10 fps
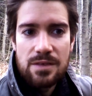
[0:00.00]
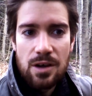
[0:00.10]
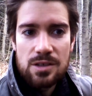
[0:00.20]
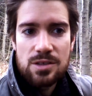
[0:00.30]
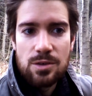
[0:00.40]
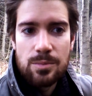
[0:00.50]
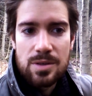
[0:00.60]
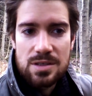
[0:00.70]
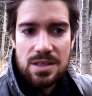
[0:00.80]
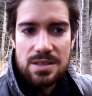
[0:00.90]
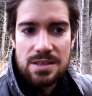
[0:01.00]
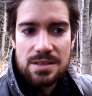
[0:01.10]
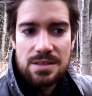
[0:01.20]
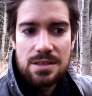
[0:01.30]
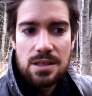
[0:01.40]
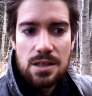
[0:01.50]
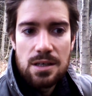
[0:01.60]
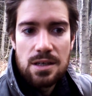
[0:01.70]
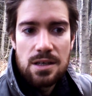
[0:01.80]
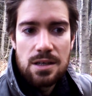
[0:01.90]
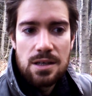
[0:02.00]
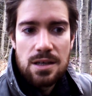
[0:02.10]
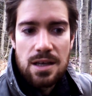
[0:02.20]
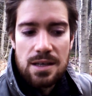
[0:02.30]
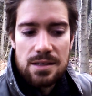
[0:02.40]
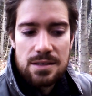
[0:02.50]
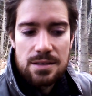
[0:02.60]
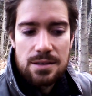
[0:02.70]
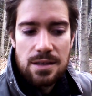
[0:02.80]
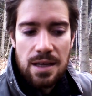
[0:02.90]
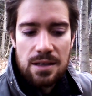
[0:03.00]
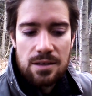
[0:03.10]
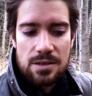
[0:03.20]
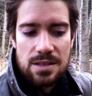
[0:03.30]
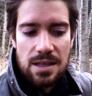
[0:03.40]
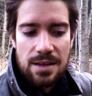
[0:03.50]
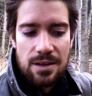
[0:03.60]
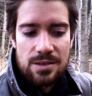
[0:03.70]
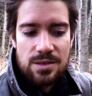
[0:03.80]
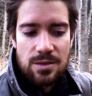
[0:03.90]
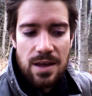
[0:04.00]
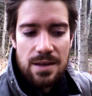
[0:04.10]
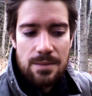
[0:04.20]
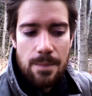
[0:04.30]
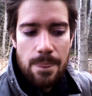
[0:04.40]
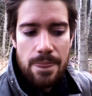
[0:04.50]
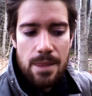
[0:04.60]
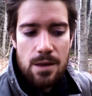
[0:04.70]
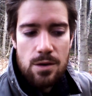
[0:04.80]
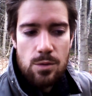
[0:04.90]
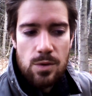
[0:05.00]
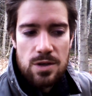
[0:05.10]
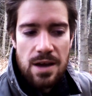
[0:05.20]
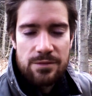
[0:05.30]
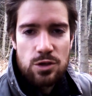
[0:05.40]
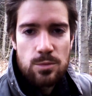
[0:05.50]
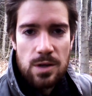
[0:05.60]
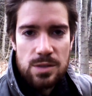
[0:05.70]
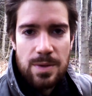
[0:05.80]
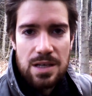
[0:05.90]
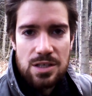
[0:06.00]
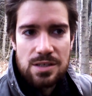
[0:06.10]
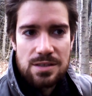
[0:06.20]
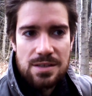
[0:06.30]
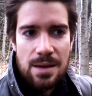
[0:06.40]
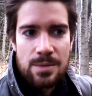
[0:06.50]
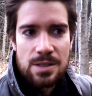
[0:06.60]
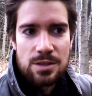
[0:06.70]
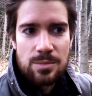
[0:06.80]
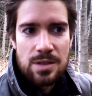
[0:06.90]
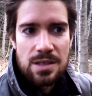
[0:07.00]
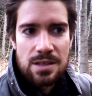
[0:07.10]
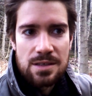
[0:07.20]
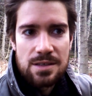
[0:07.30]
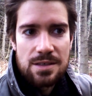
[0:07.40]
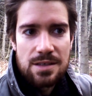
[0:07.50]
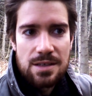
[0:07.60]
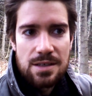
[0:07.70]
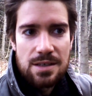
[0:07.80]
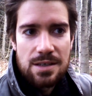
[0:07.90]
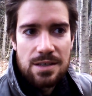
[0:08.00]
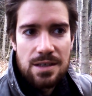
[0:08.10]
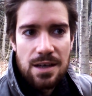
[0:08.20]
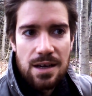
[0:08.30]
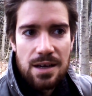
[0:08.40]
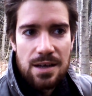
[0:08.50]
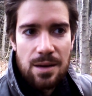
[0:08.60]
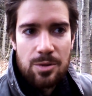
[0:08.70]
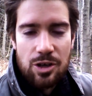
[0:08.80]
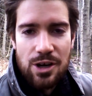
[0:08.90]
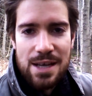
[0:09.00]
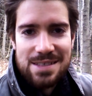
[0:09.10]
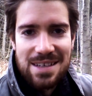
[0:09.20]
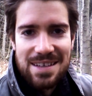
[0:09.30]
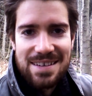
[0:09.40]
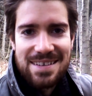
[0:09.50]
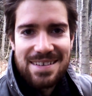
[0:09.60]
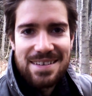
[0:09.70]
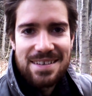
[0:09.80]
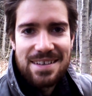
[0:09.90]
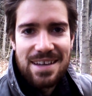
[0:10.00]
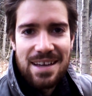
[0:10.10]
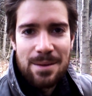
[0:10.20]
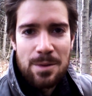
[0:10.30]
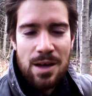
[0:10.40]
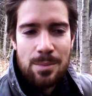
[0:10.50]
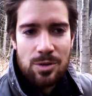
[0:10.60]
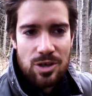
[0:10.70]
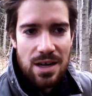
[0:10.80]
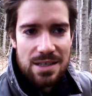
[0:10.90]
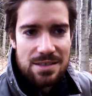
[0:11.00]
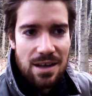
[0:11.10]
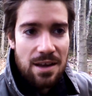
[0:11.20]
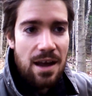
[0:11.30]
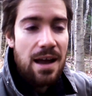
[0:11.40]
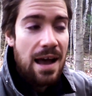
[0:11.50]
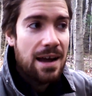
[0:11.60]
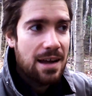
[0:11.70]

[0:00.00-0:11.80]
Also persistence, and understanding also that when you have too much patience, that means you're being a procrastinator. And I'm not a procrastinator.